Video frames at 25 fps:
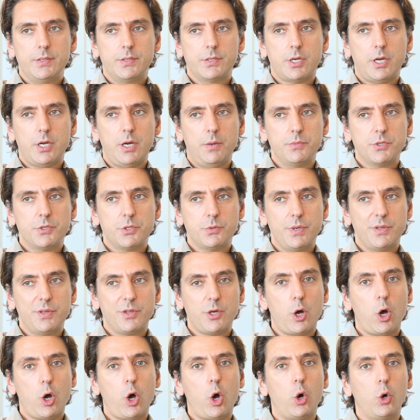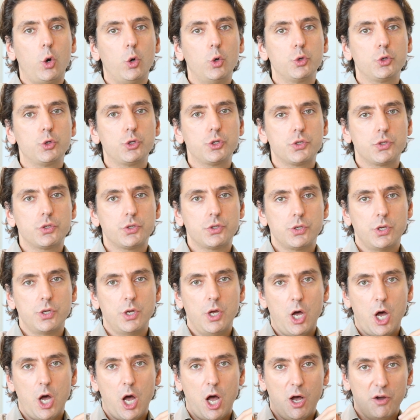comes with a host
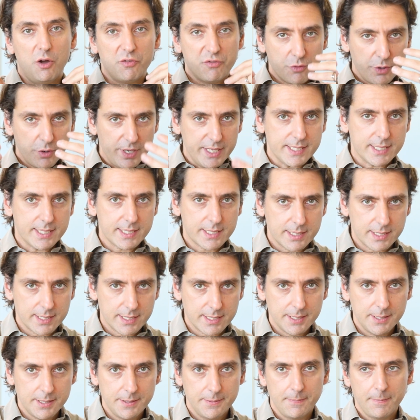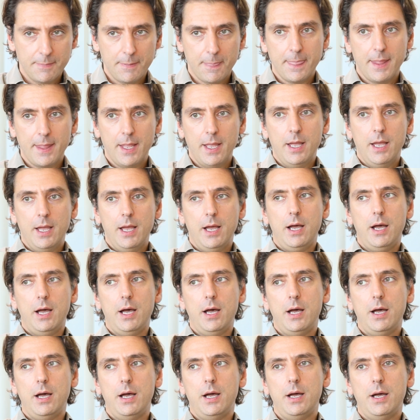of risks
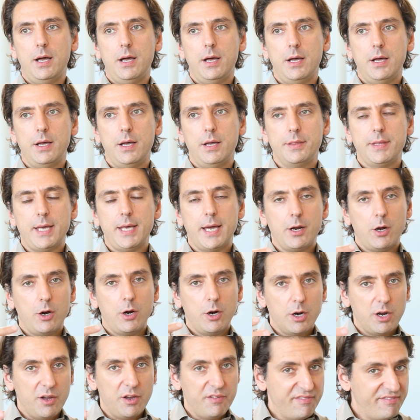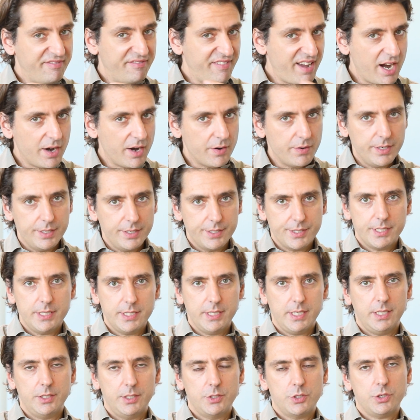that are of various
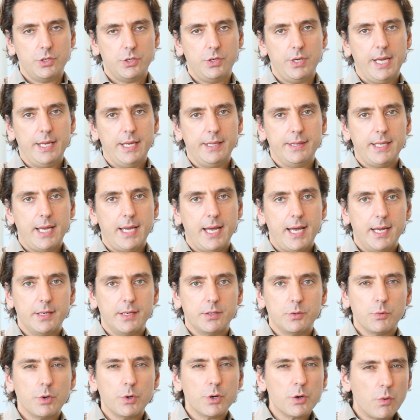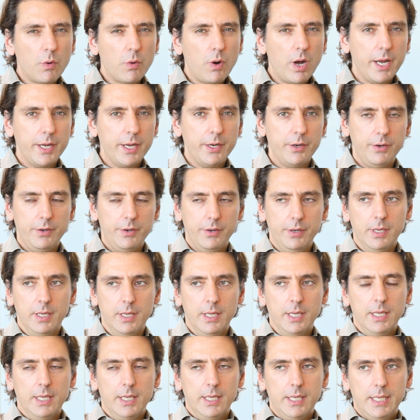nature and that require
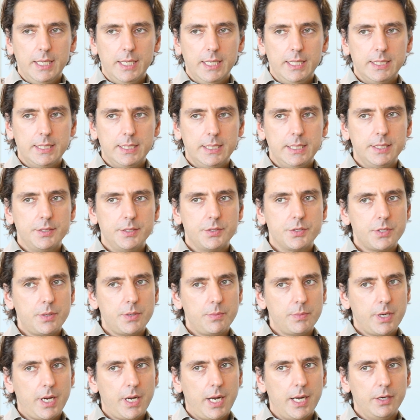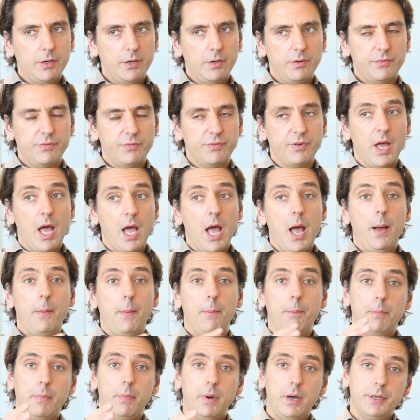indeed some kind of
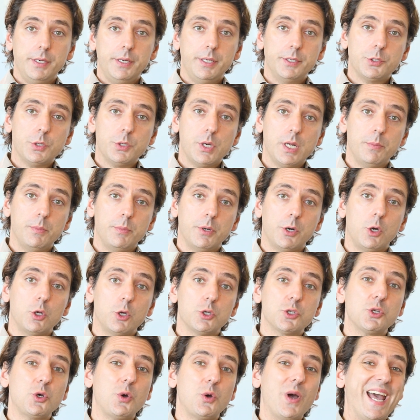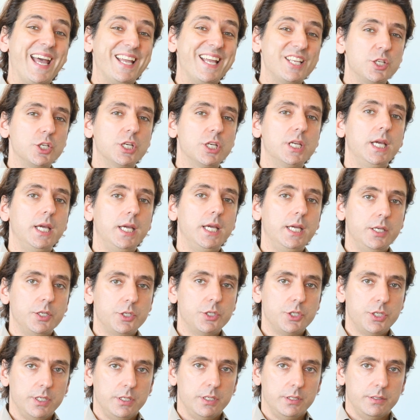monitoring, but also
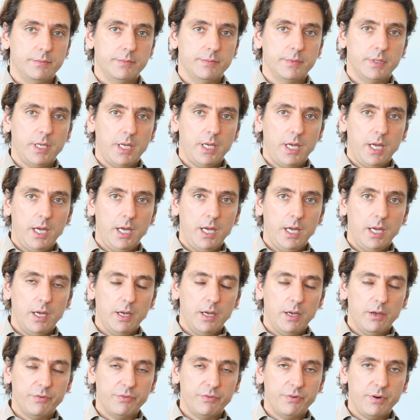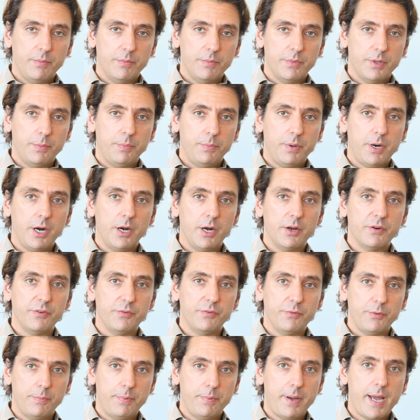education from the part
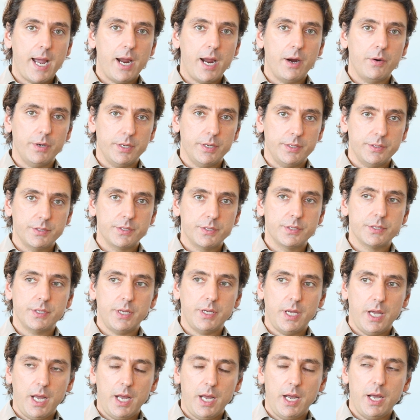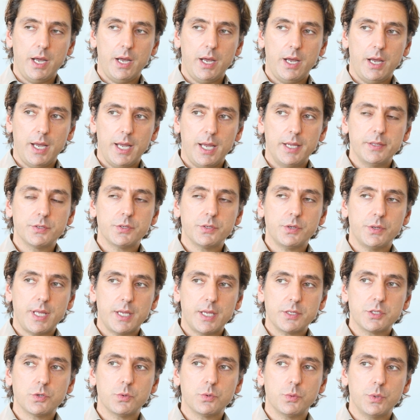of the parents. And so
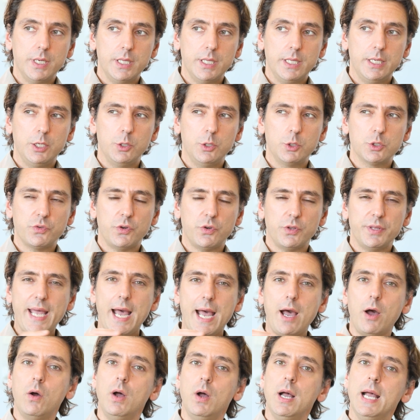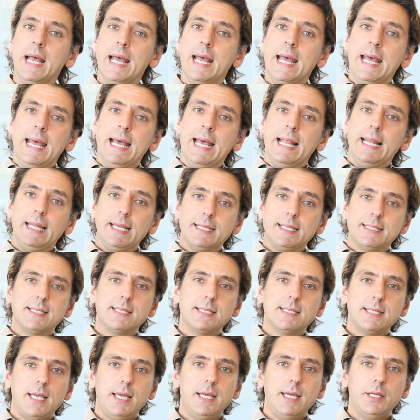that's really useful. Now, let's
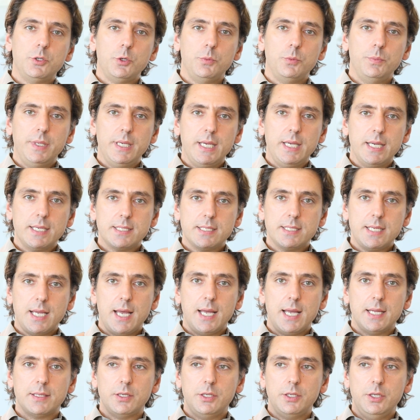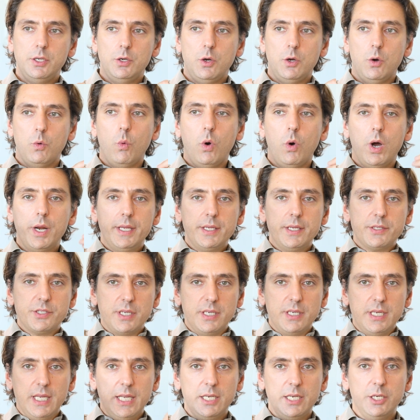say, Tobias, that one is
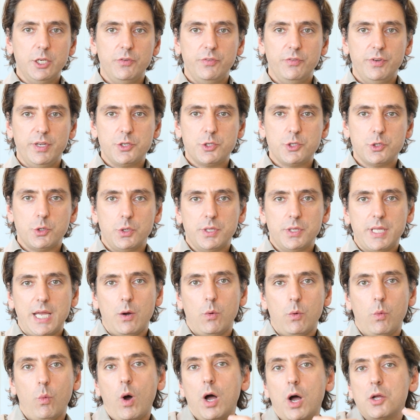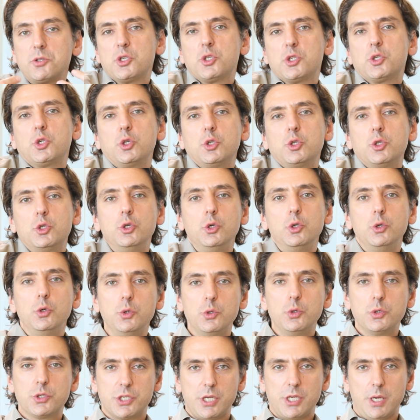an individual that wants to
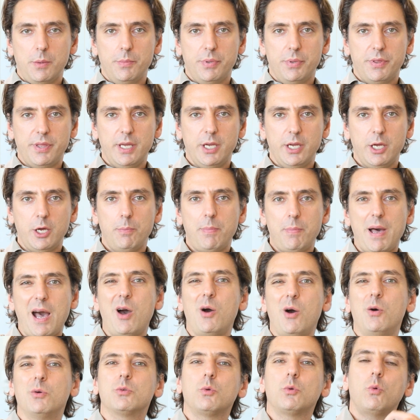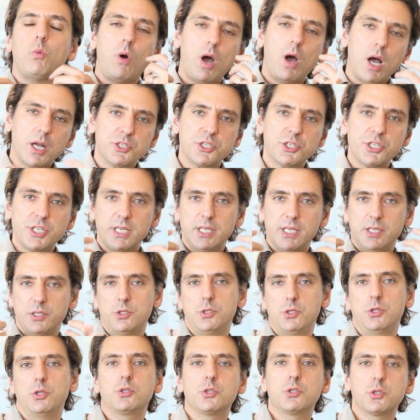do something about watching
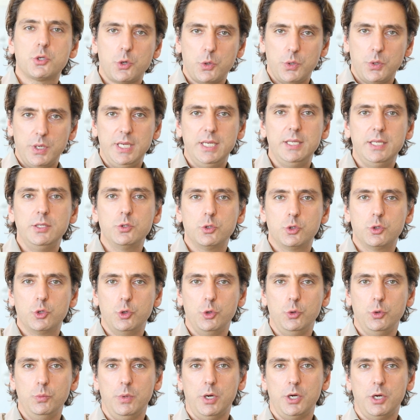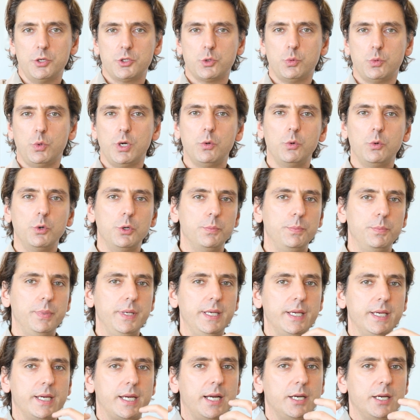the screen too much. What would
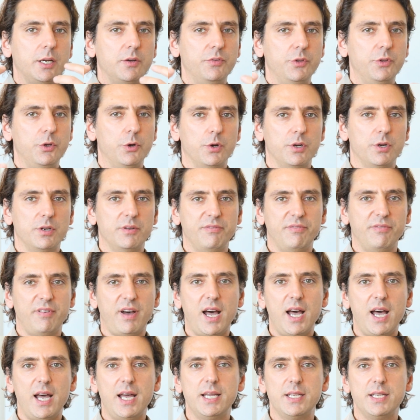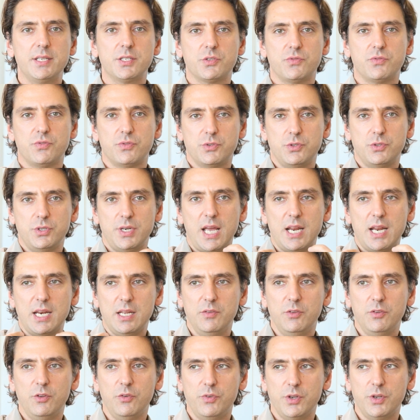be kind of your advice to that
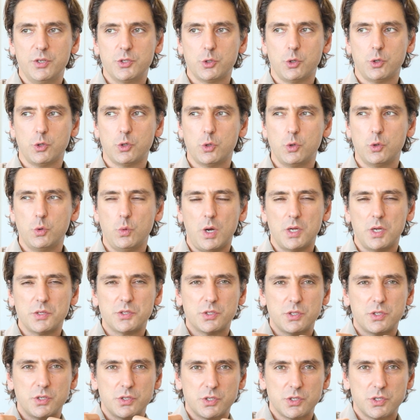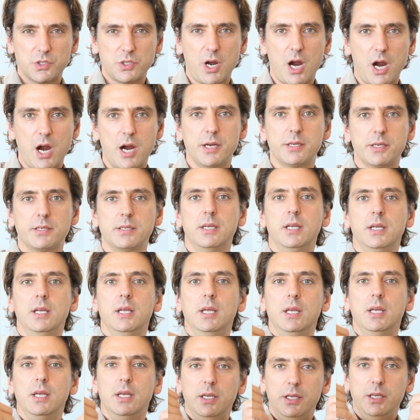individual who wants to start,
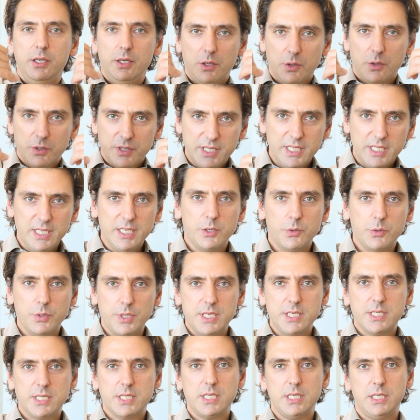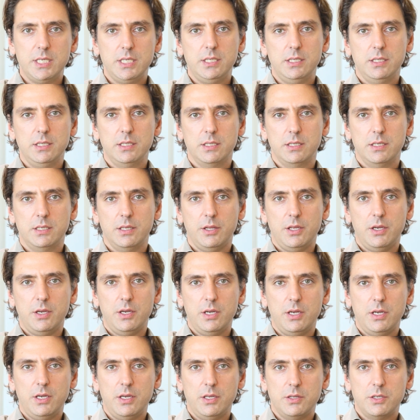decreasing
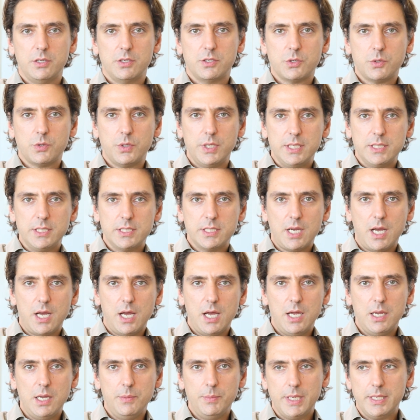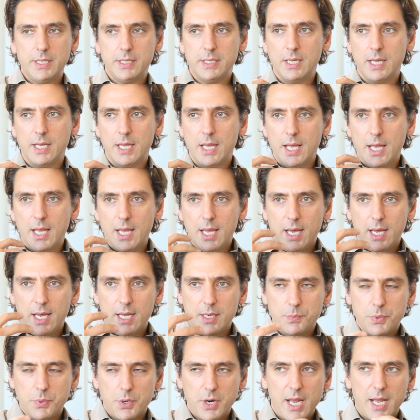the screen time and
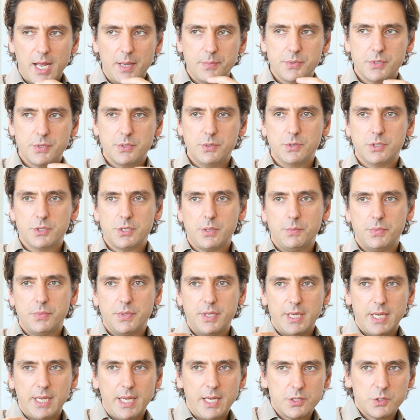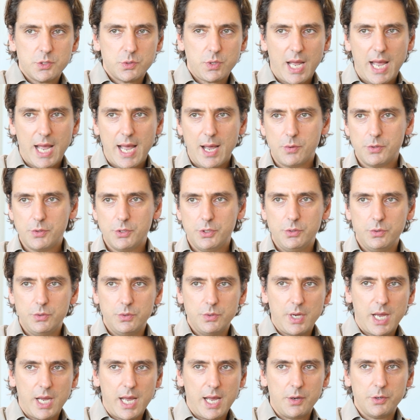perhaps do something else? How do
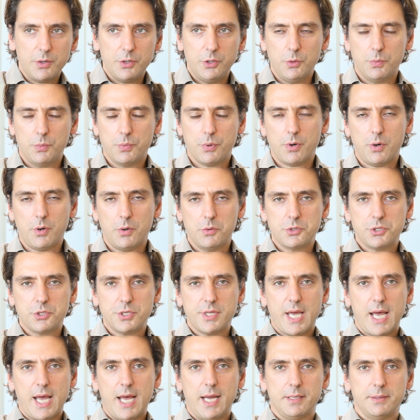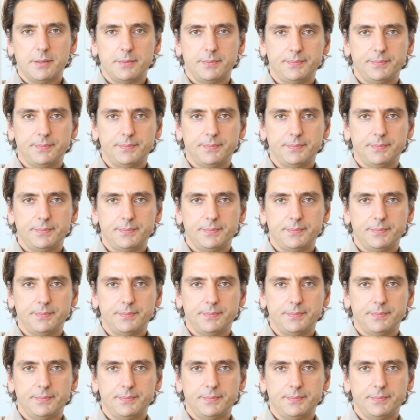you approach that?